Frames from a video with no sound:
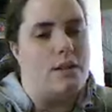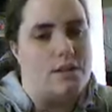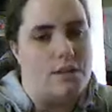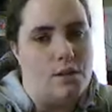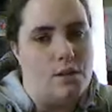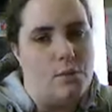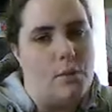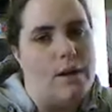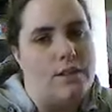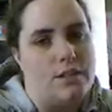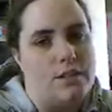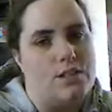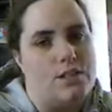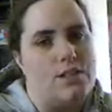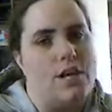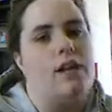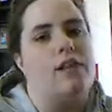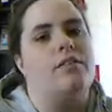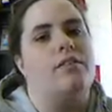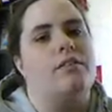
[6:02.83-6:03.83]
actually went to
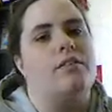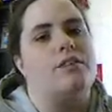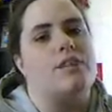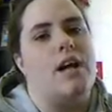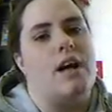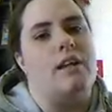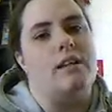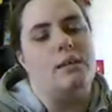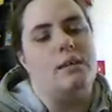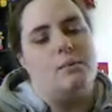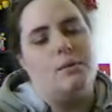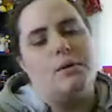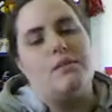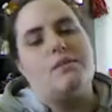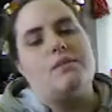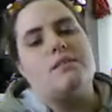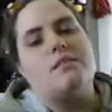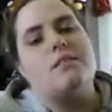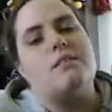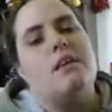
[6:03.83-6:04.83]
jail for child
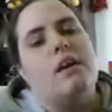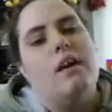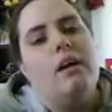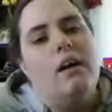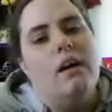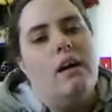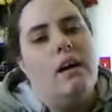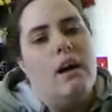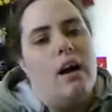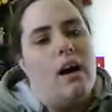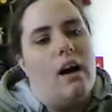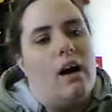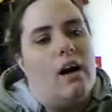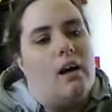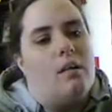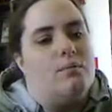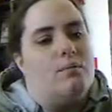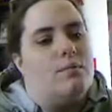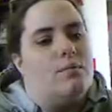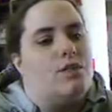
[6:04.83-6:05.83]
abuse.
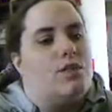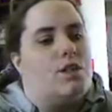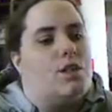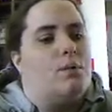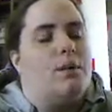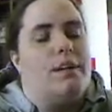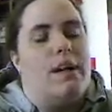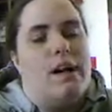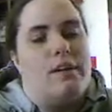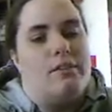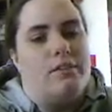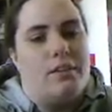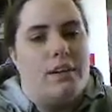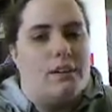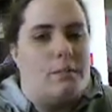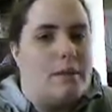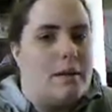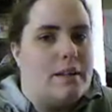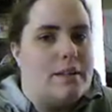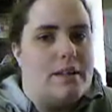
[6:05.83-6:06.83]
She would never
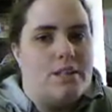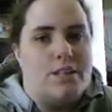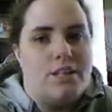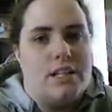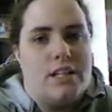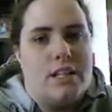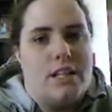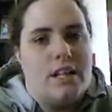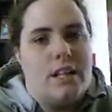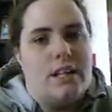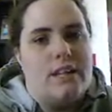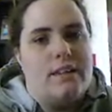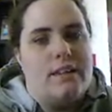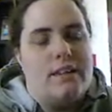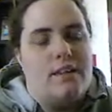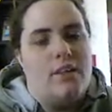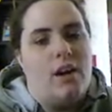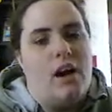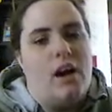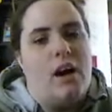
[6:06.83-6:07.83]
admit that she did
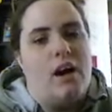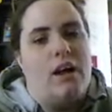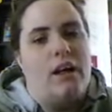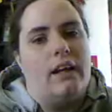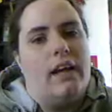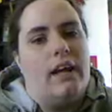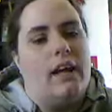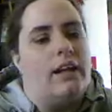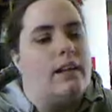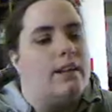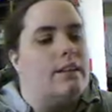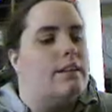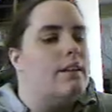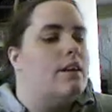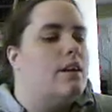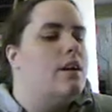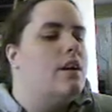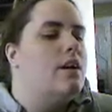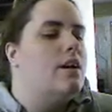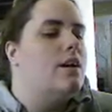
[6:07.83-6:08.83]
anything wrong, and
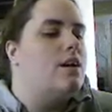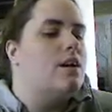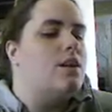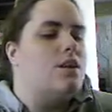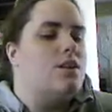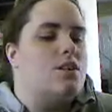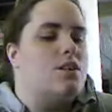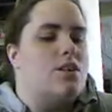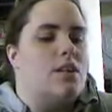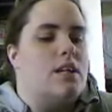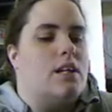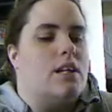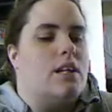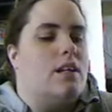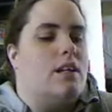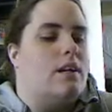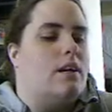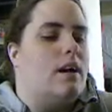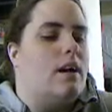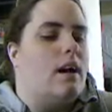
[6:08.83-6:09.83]

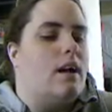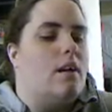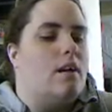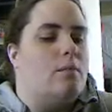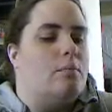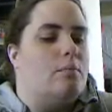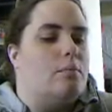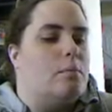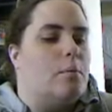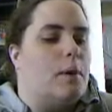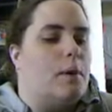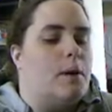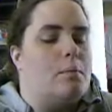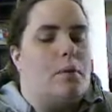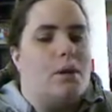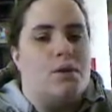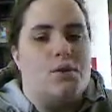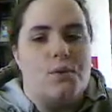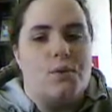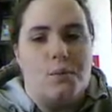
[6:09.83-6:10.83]
she pretty
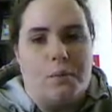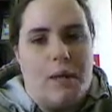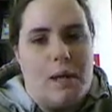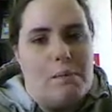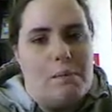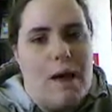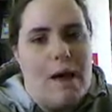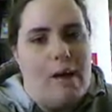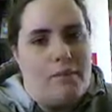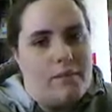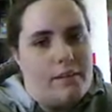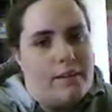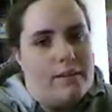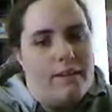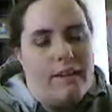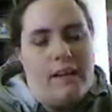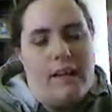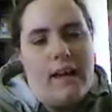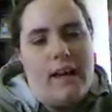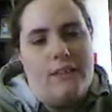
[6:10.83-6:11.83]
much would blame
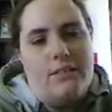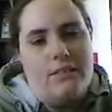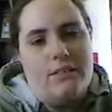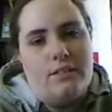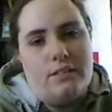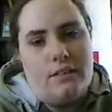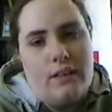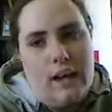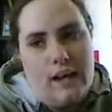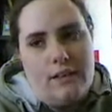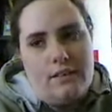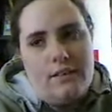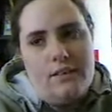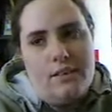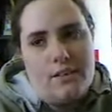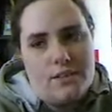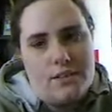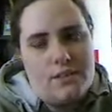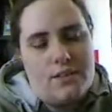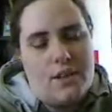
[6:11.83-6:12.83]
everything on
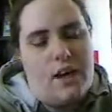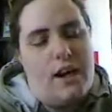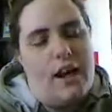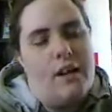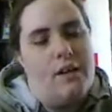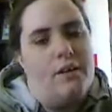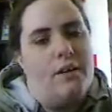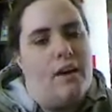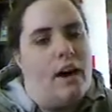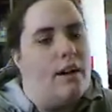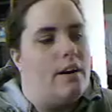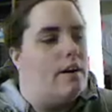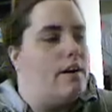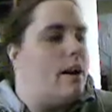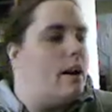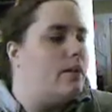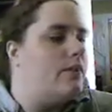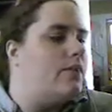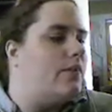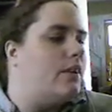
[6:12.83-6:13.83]
her son, on her
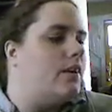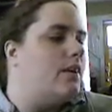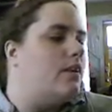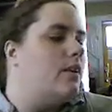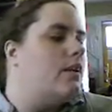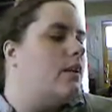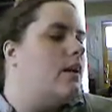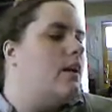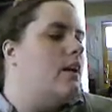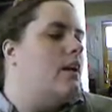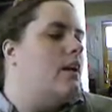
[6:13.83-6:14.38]
nephew,